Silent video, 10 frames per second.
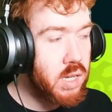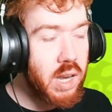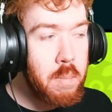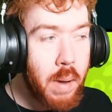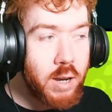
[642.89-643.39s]
So
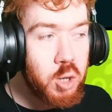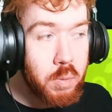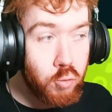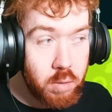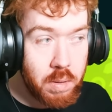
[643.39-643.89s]
they might drop
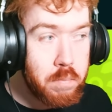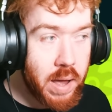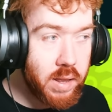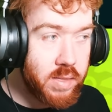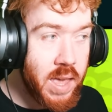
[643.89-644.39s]
a really big
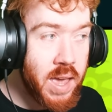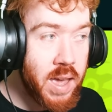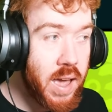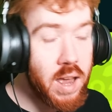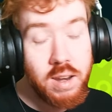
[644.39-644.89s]
banner
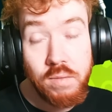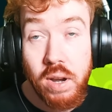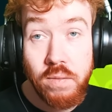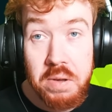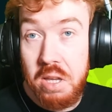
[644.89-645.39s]
there. And if
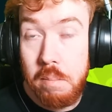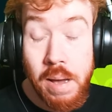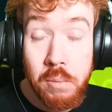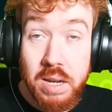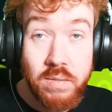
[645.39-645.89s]
anything, you
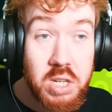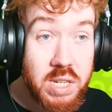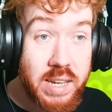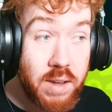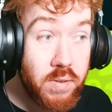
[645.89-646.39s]
might want to even
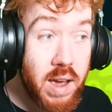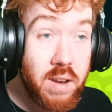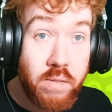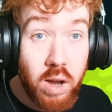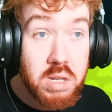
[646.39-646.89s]
just save for the
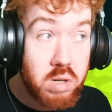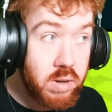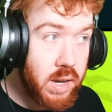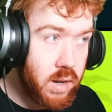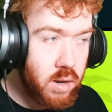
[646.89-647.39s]

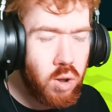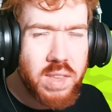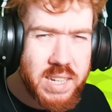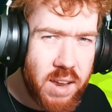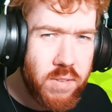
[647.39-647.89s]
anniversary. And not
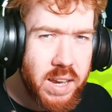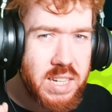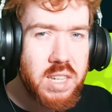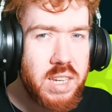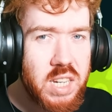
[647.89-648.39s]
to save, like,
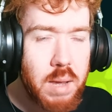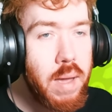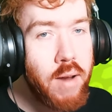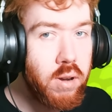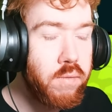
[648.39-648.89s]
to skip
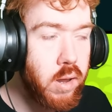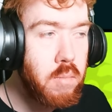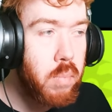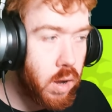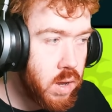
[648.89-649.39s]

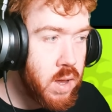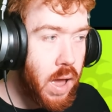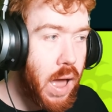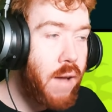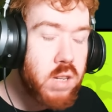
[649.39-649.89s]
everything, but
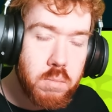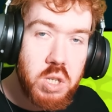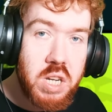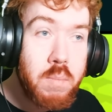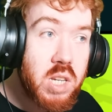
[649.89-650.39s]
have some
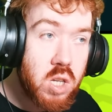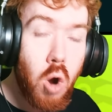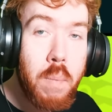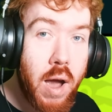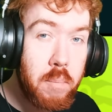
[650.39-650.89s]
gems
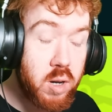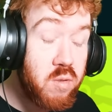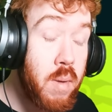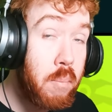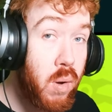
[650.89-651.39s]
stockpiled. Because
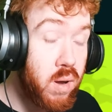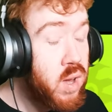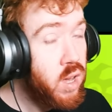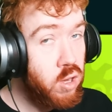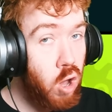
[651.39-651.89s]
remember,
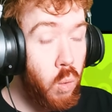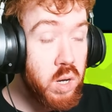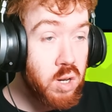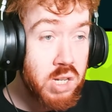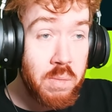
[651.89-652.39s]
you
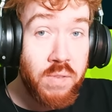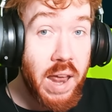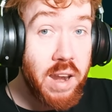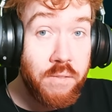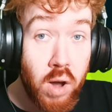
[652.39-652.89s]
always got some of
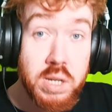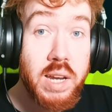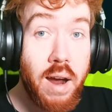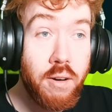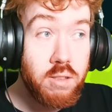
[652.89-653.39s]
that anniversary
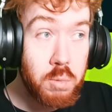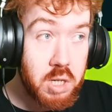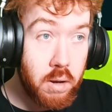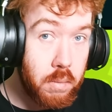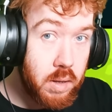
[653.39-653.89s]
character, which is
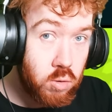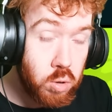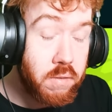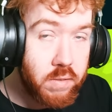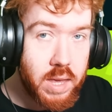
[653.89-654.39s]
going to be
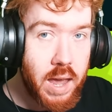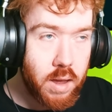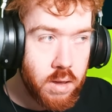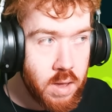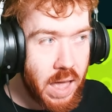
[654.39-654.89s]

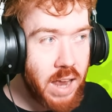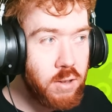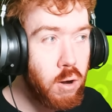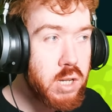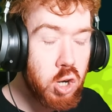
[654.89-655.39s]
250k. And
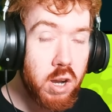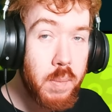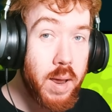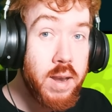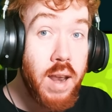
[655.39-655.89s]
you also got to
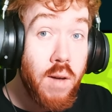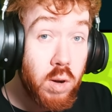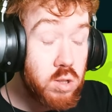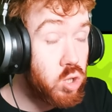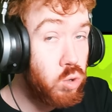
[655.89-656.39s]
spend
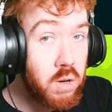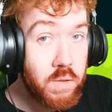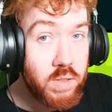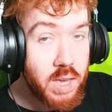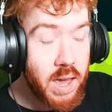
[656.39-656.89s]
another
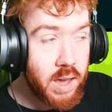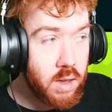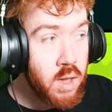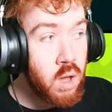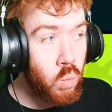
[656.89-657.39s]

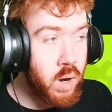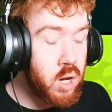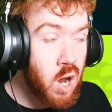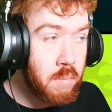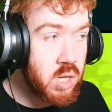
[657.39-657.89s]
250k when
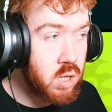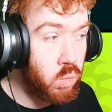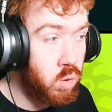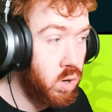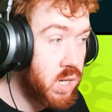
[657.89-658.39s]
it comes
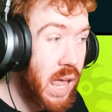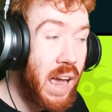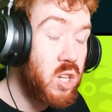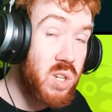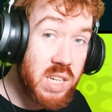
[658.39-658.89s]
towards the
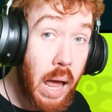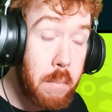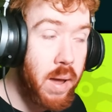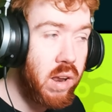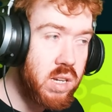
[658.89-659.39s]
actual side
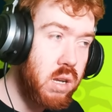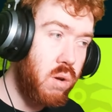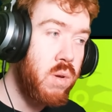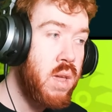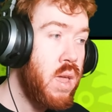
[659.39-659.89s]
banner.
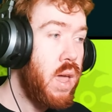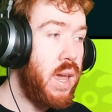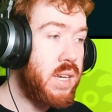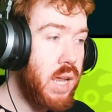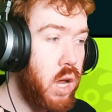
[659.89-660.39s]
So
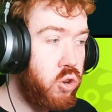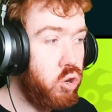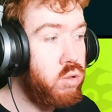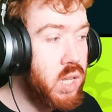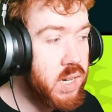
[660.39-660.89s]
it's
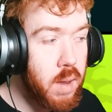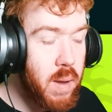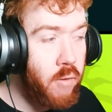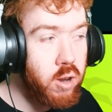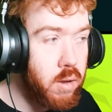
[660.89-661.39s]
good to skip
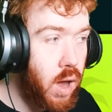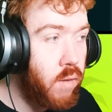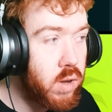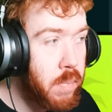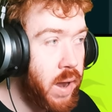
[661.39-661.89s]
every
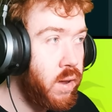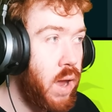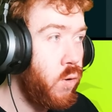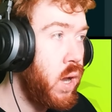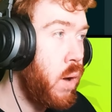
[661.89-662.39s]
other banner
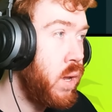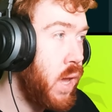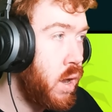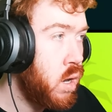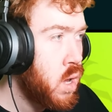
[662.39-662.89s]
every now and
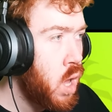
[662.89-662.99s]
again.